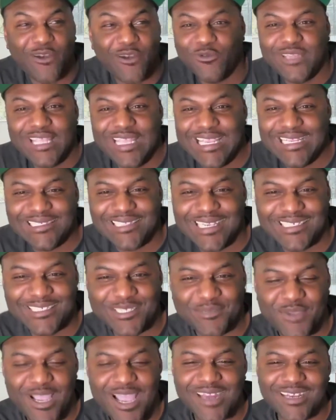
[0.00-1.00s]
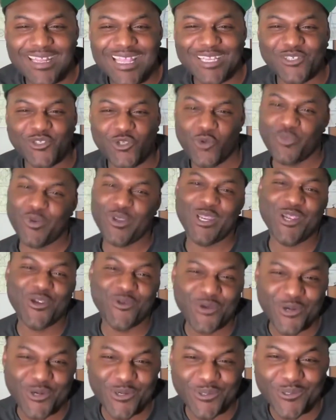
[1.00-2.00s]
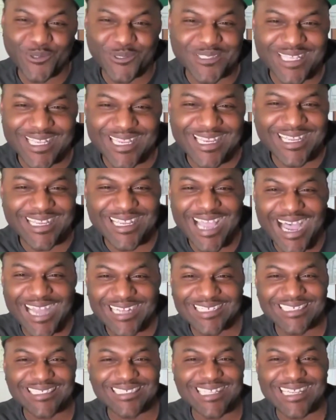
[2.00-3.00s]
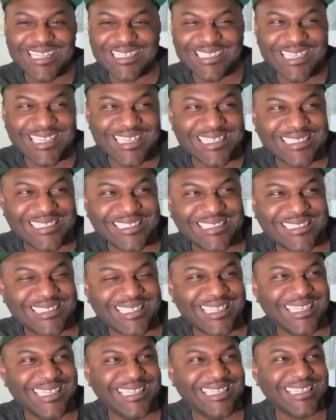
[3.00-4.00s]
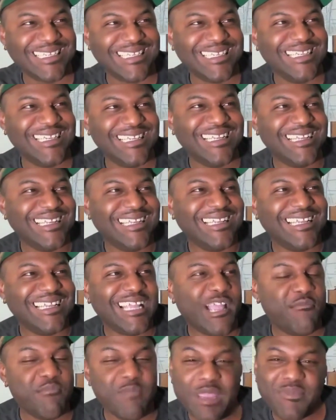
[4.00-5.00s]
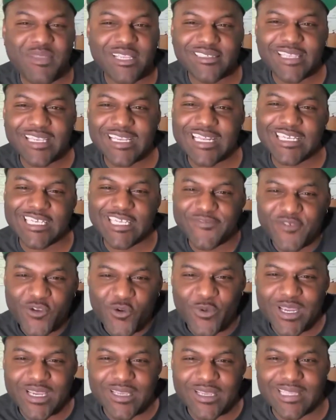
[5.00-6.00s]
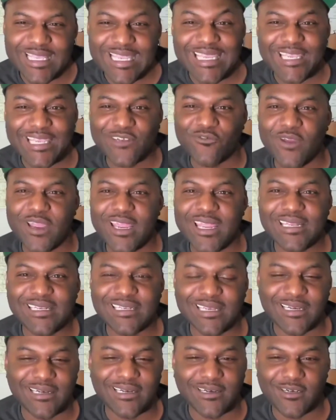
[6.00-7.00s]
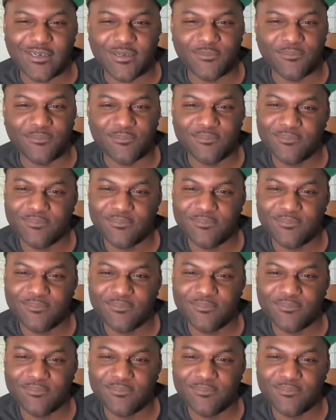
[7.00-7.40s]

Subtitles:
think it's like some kind of like superhero thing. I just think that it's like, maybe it's like a different way of thinking, right? But